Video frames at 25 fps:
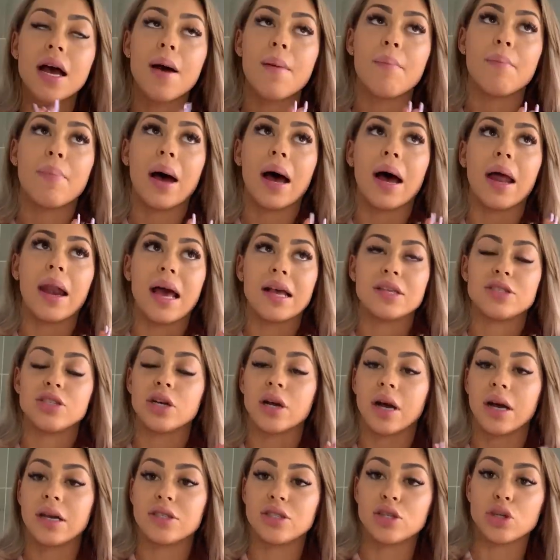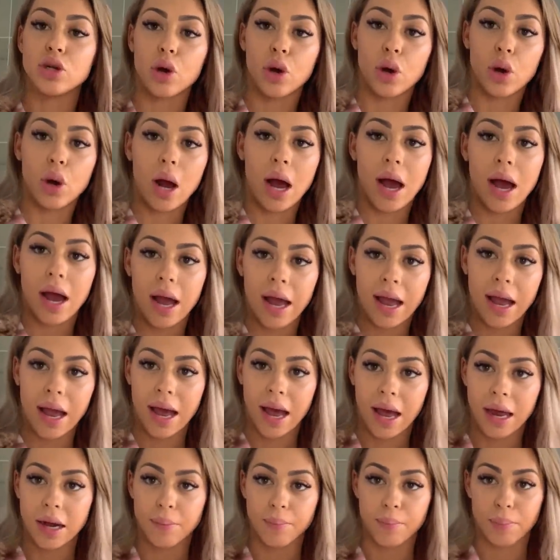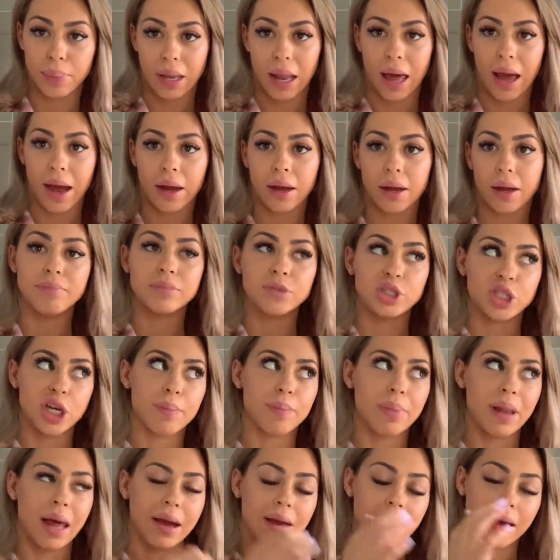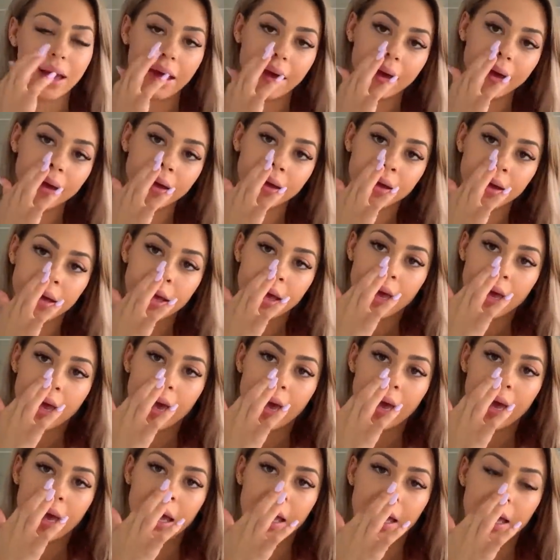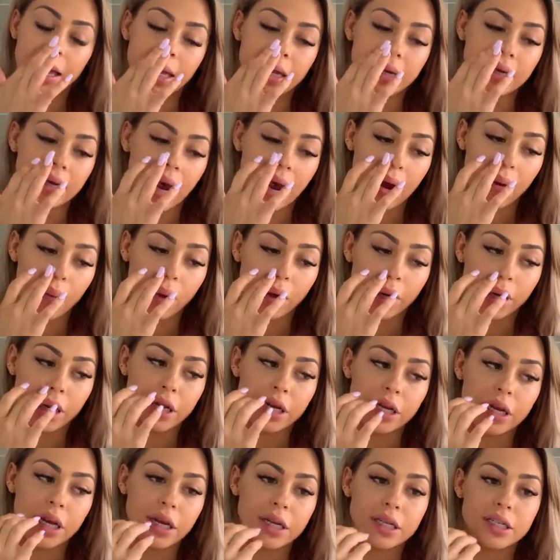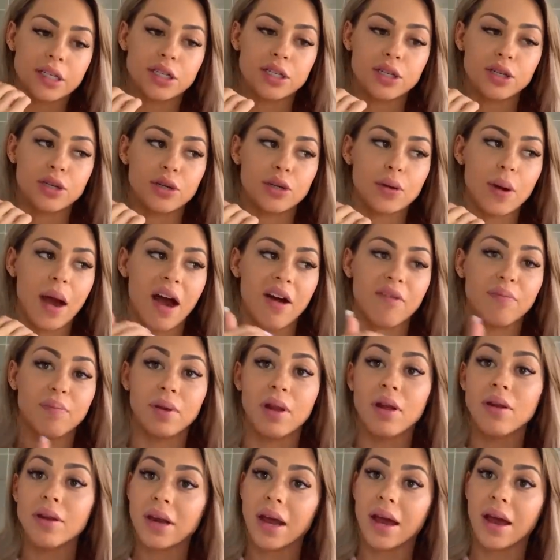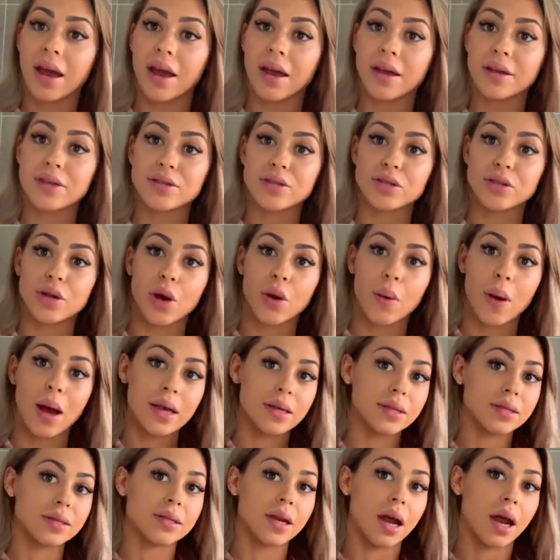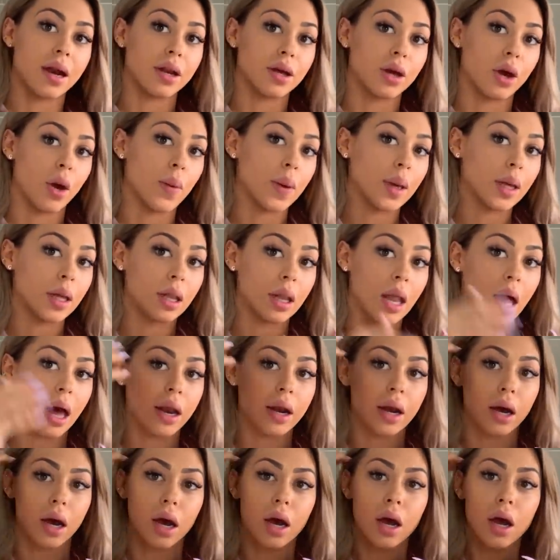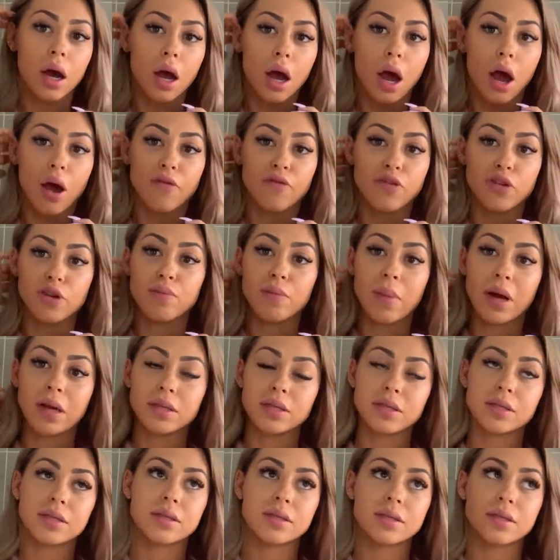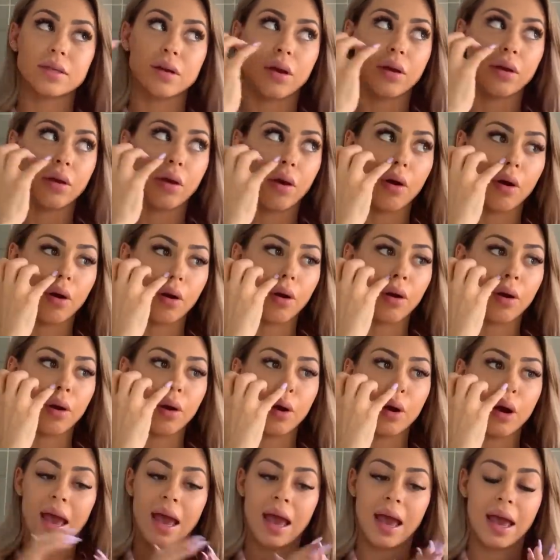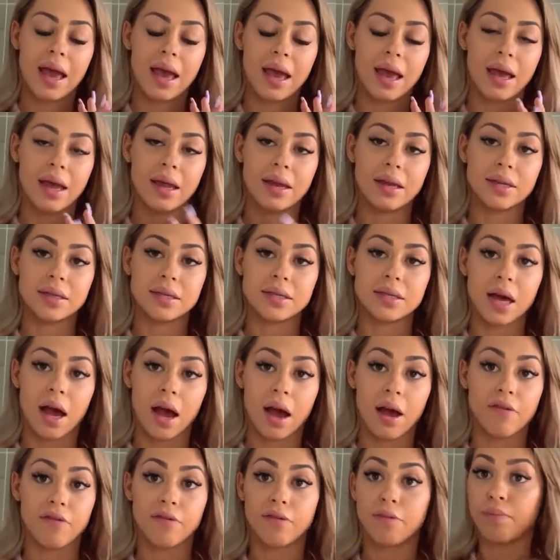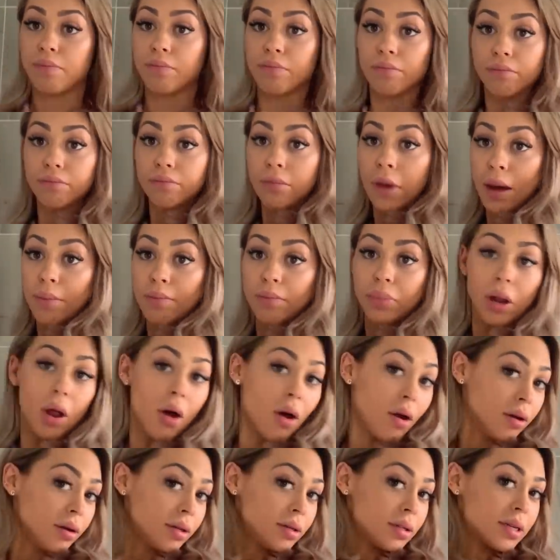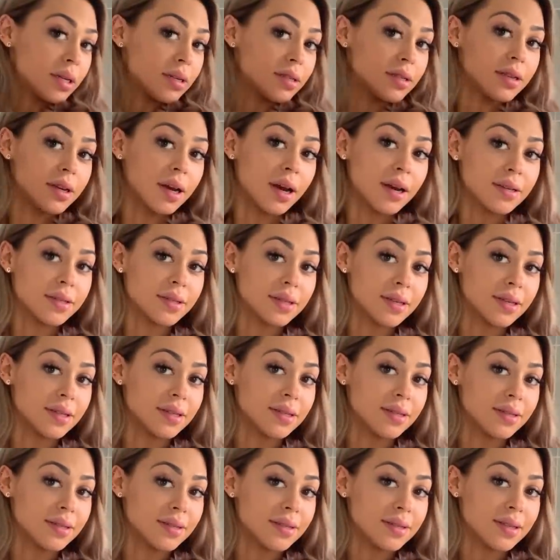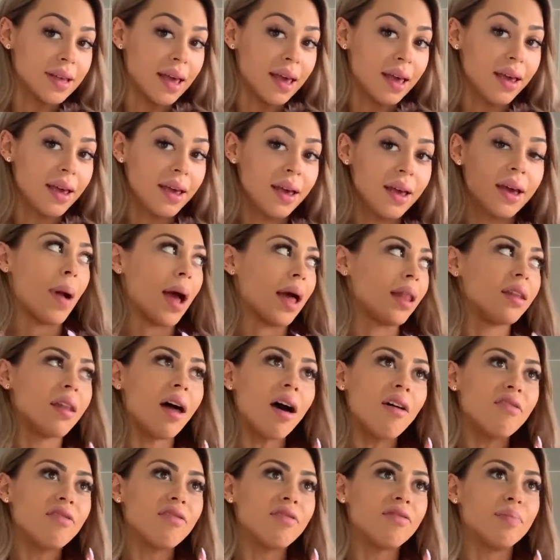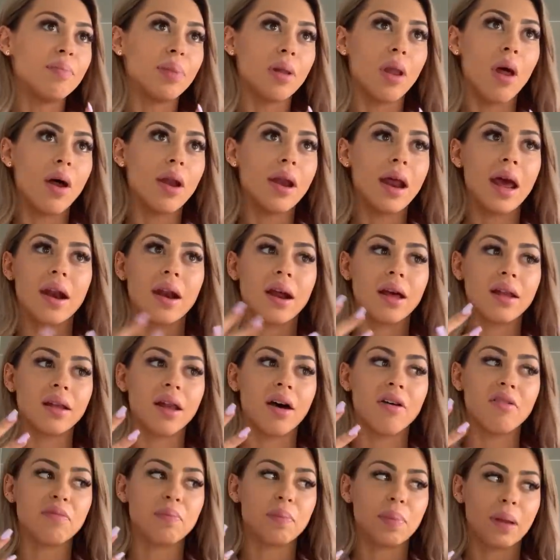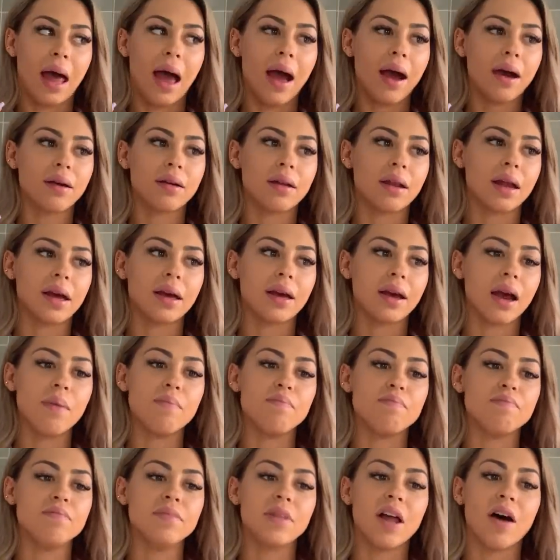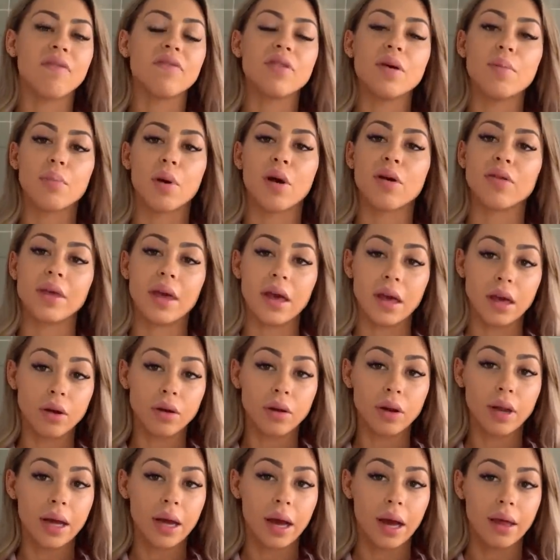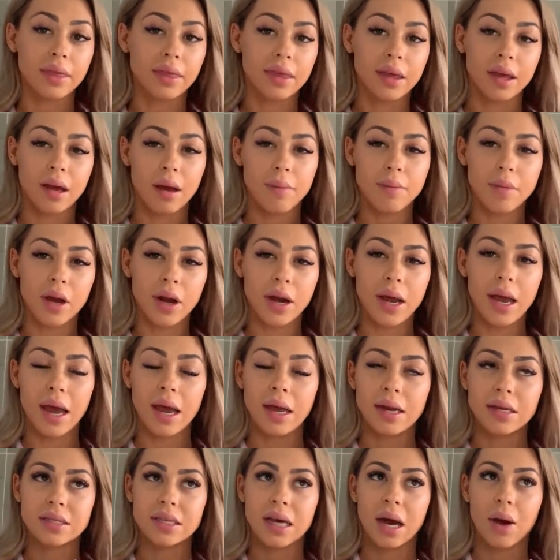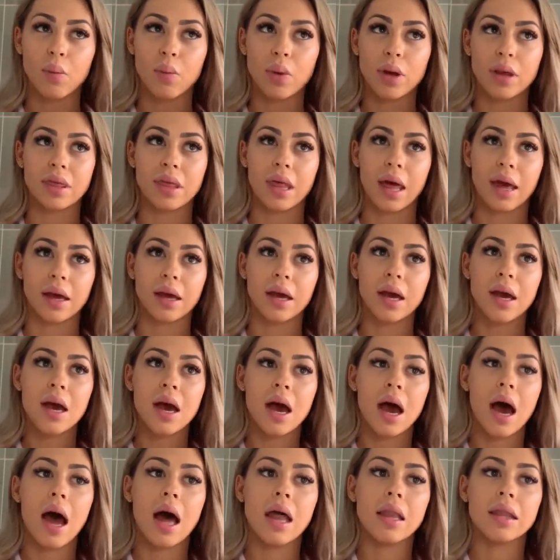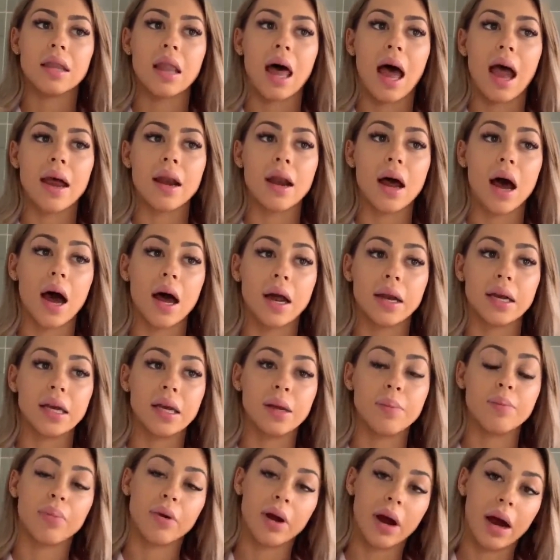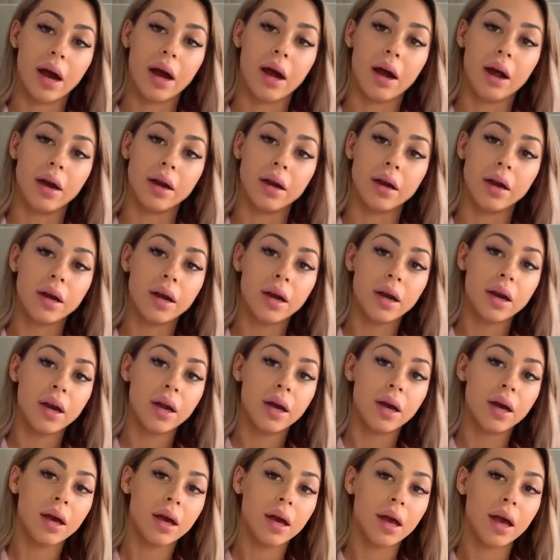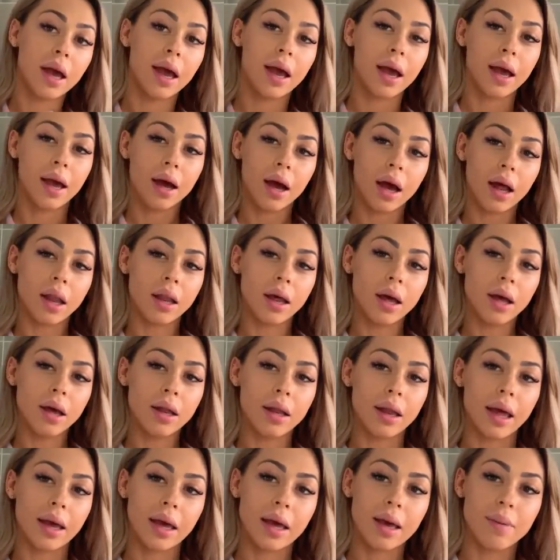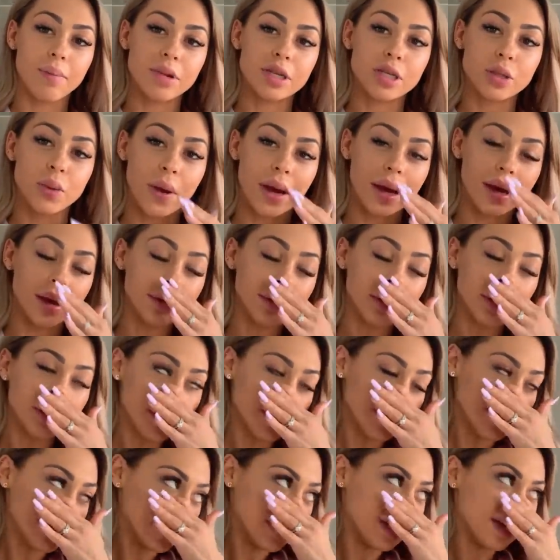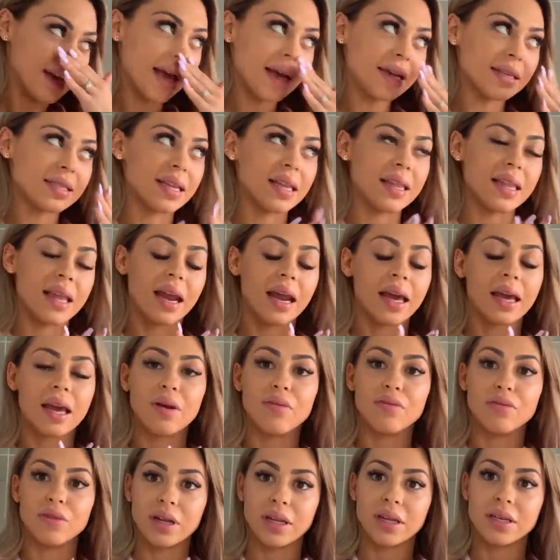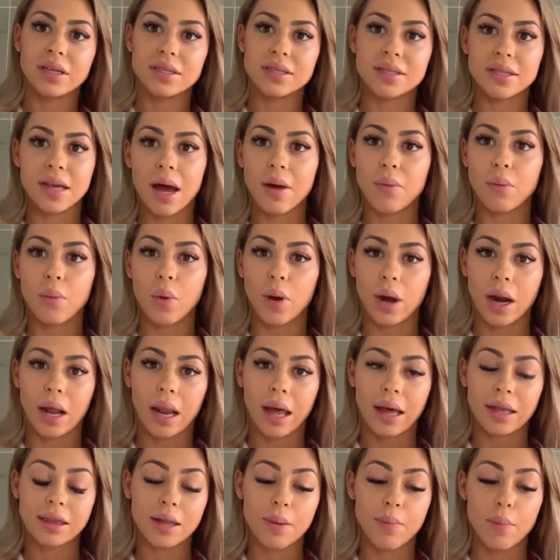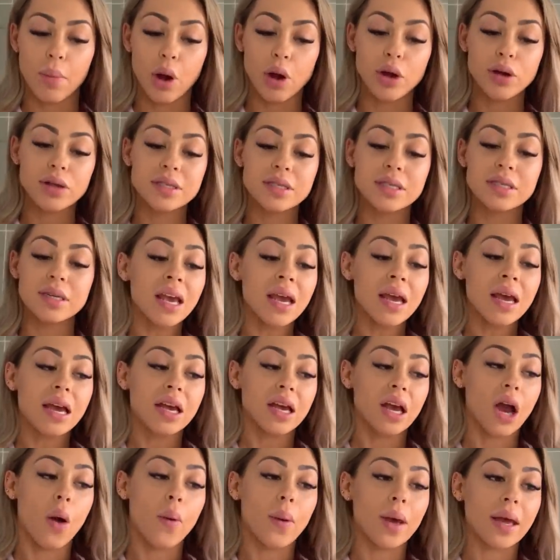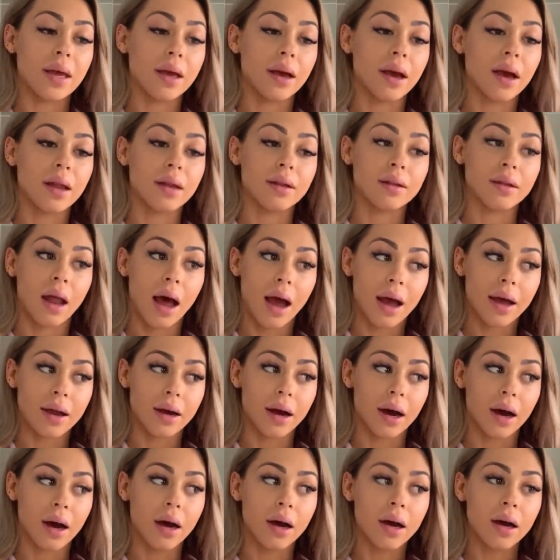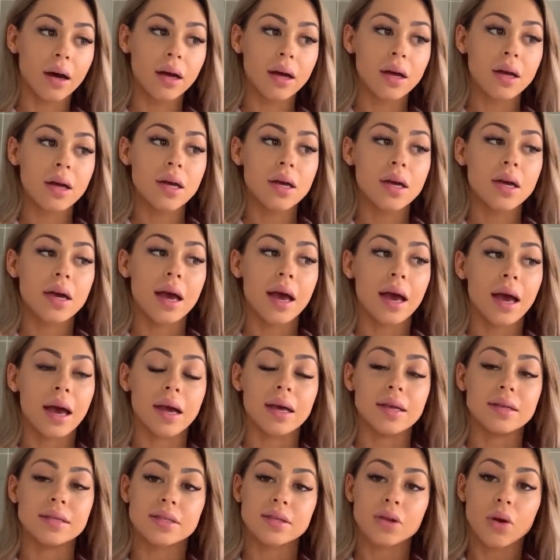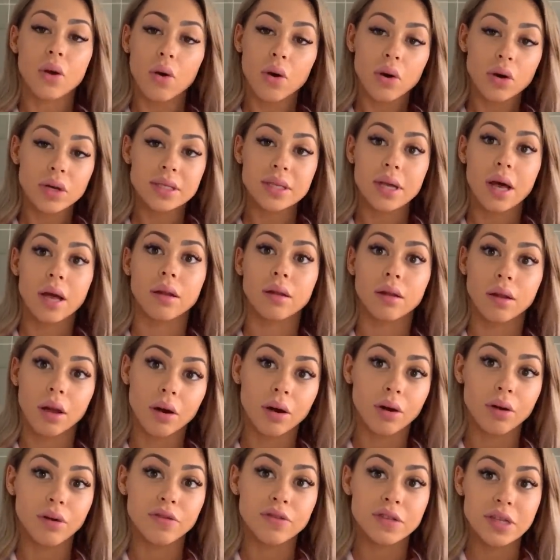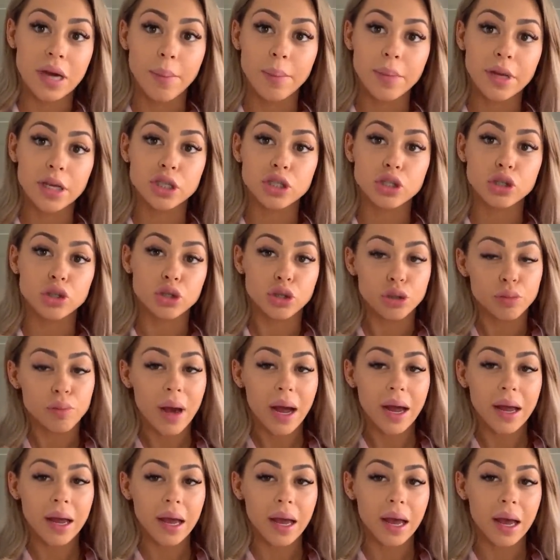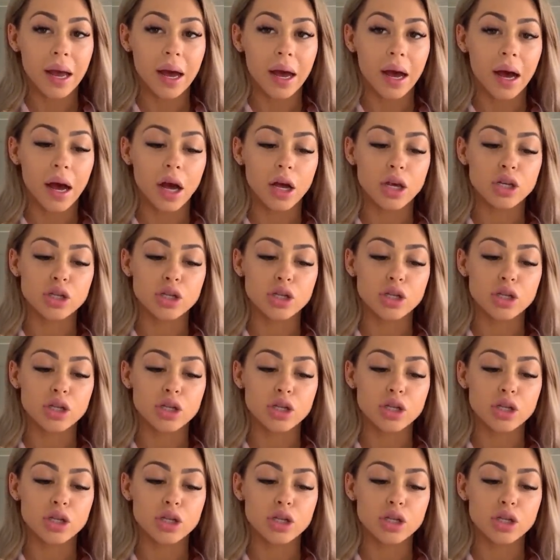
But as you guys know, I had black, jet black hair. And I wanted to have blonde hair, so I started going lighter a few months ago, and I'm blonde, as you guys can see. I love blonde and I love black, like I love them both equally. I think I'm gonna end up with like a light honey brown hair color, like in between next, and then I can really decide what I like the most. Going lighter has caused a lot of damage to my hair,